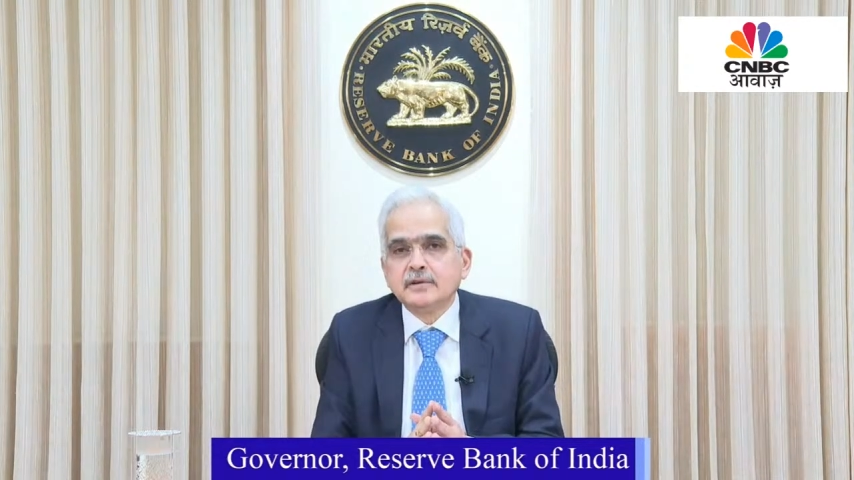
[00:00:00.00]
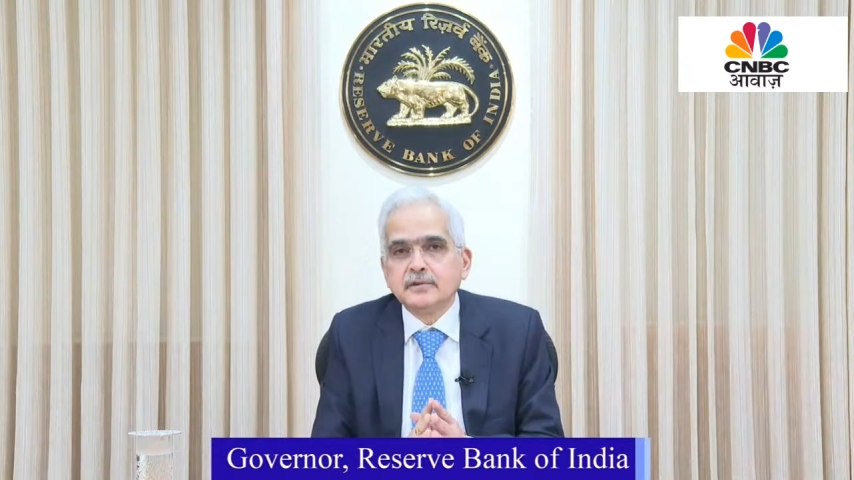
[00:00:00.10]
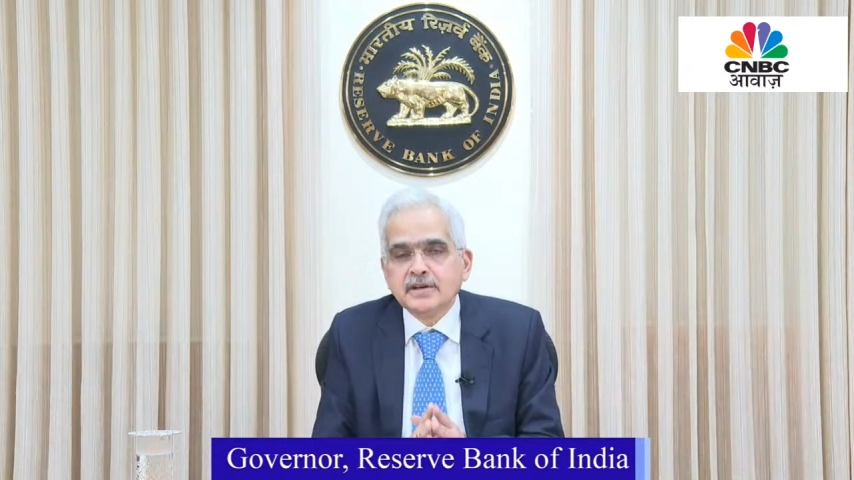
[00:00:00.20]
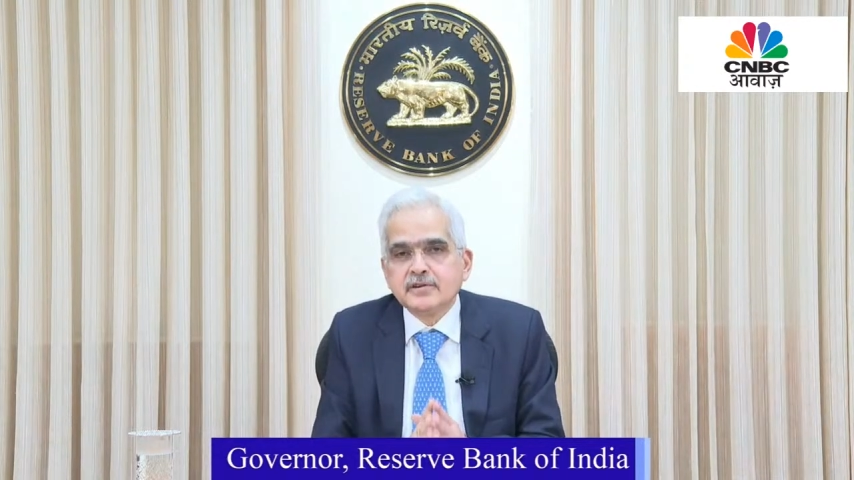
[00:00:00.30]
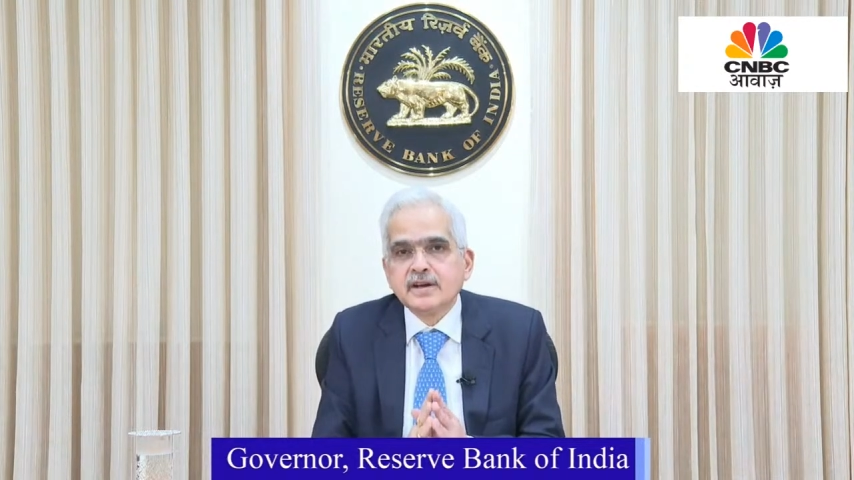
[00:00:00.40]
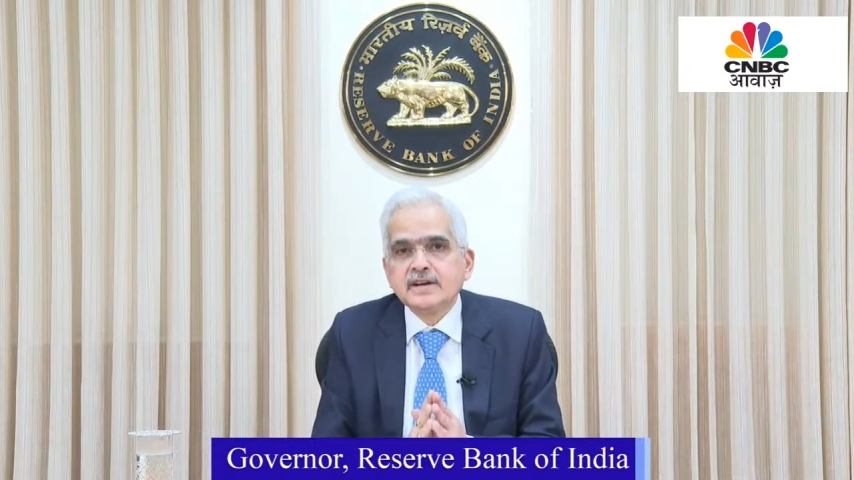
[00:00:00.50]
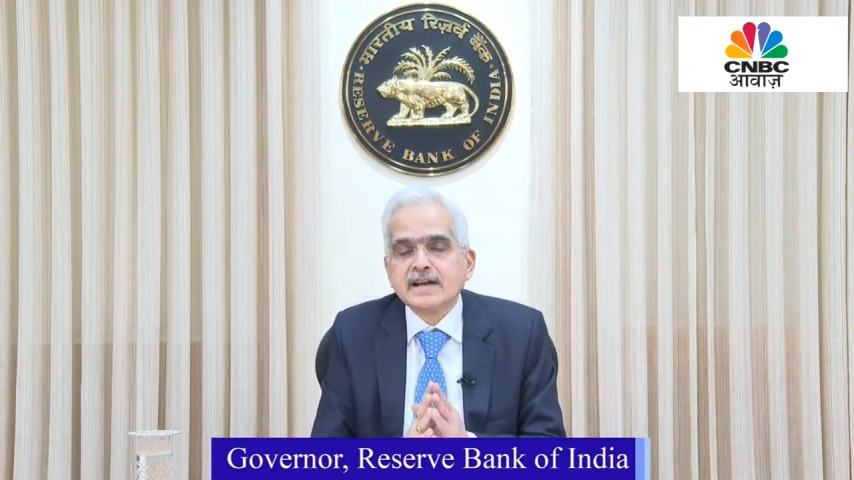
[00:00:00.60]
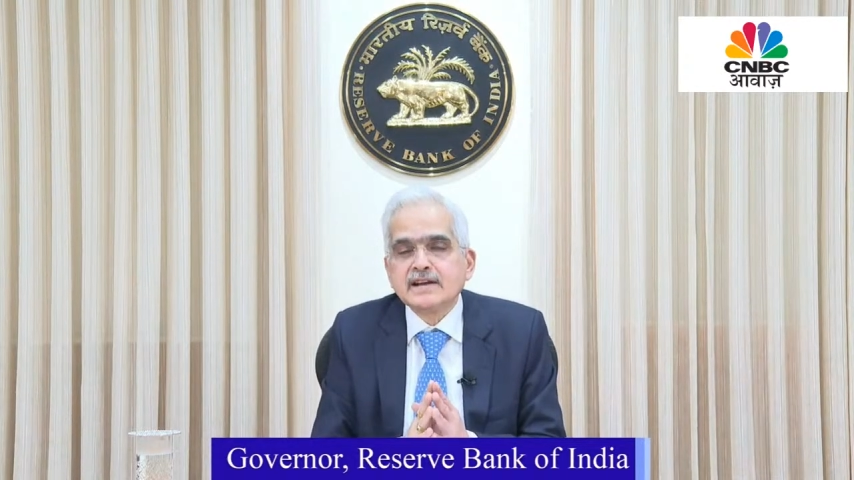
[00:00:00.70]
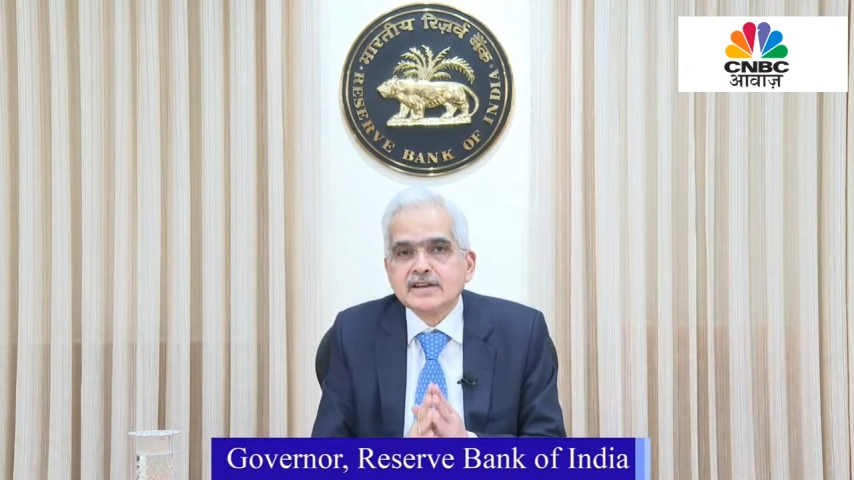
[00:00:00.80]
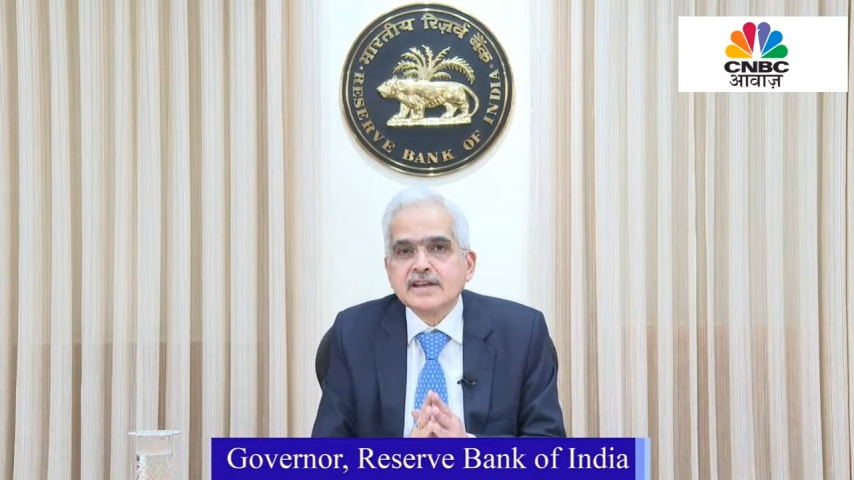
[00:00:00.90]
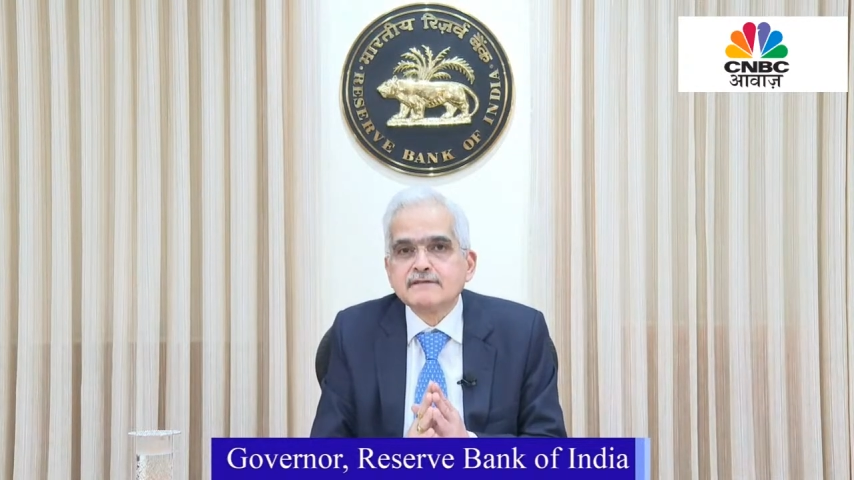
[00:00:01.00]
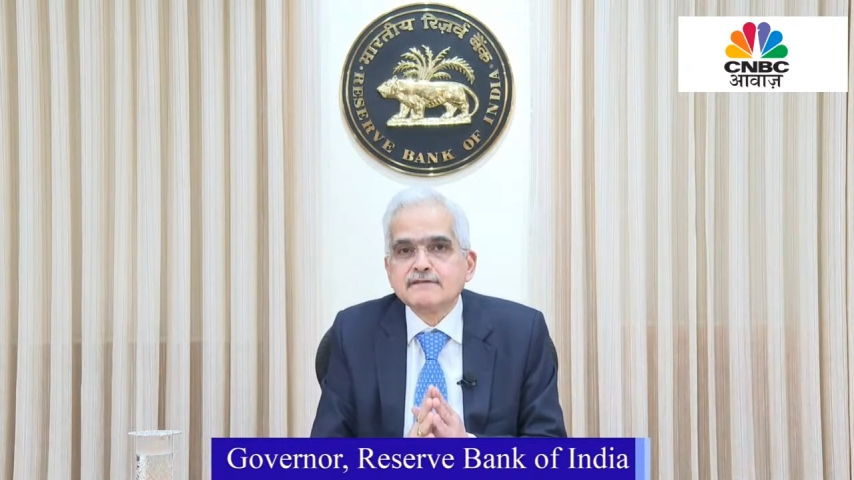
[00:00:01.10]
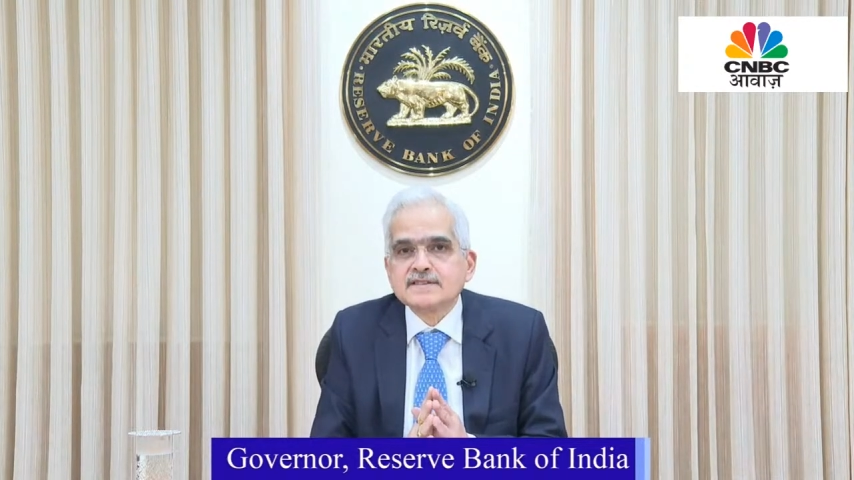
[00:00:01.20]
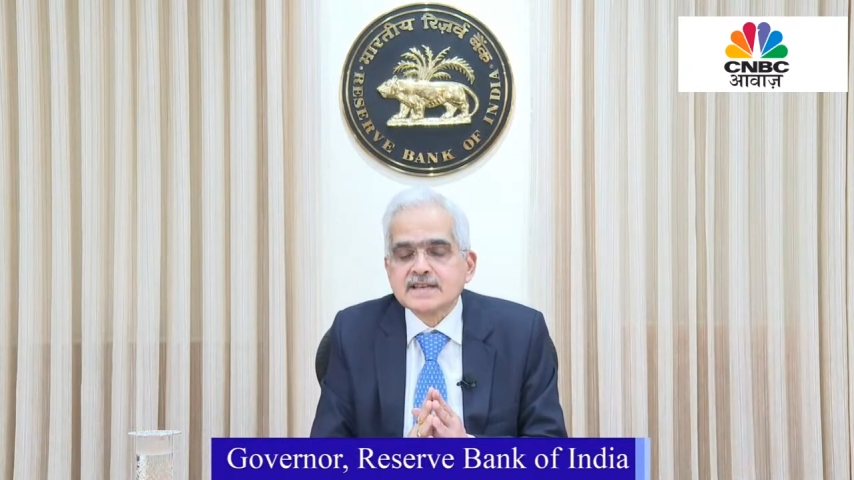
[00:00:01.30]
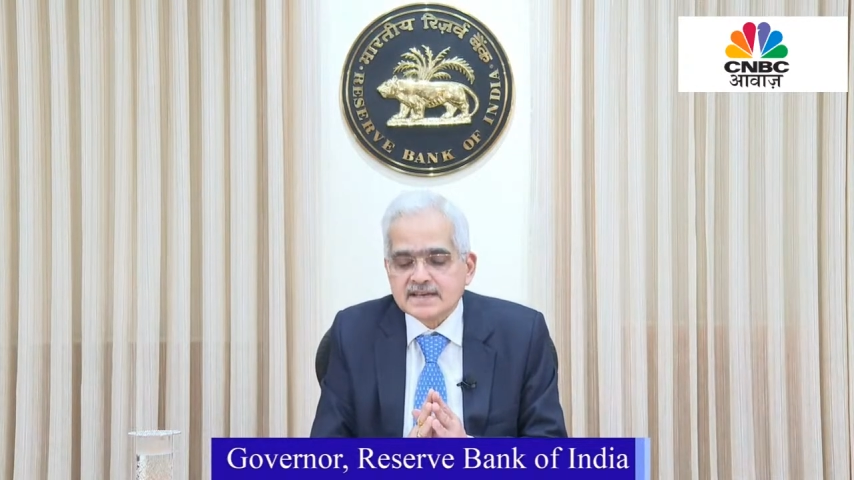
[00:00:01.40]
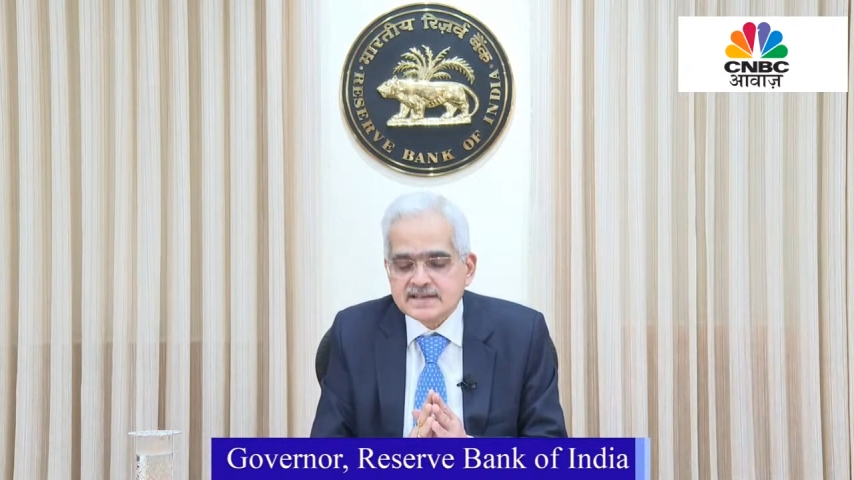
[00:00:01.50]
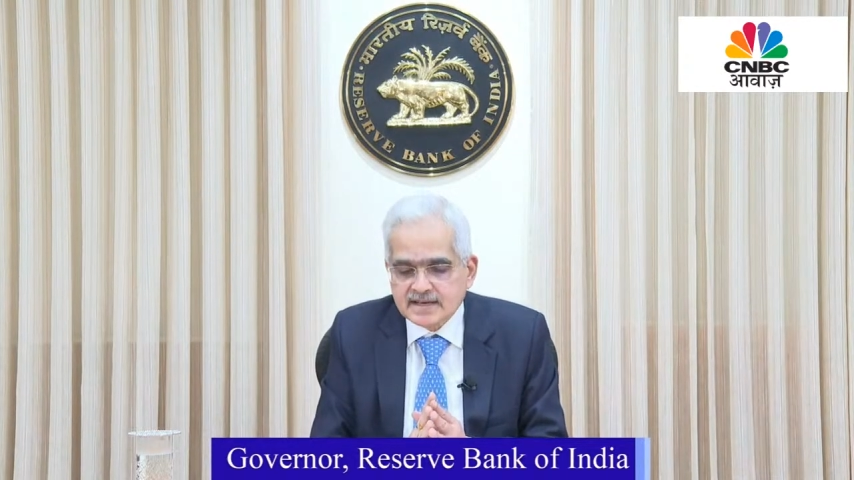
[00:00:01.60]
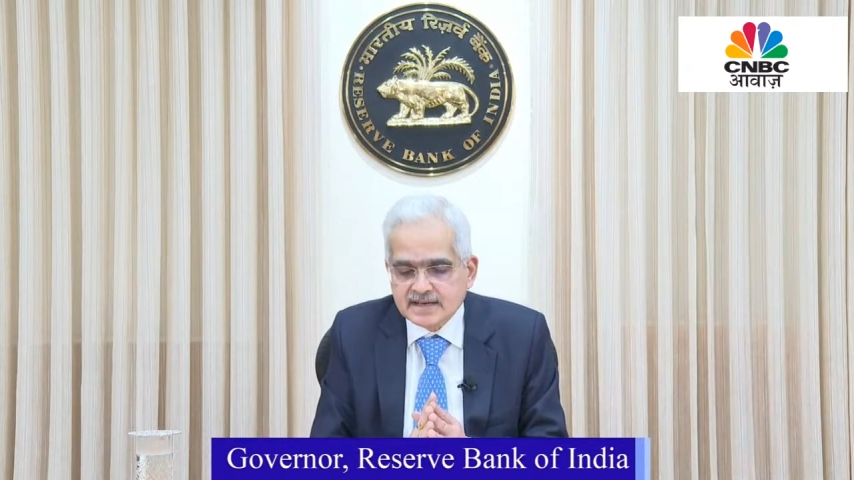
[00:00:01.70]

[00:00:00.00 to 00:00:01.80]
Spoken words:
reiterate and re-emphasize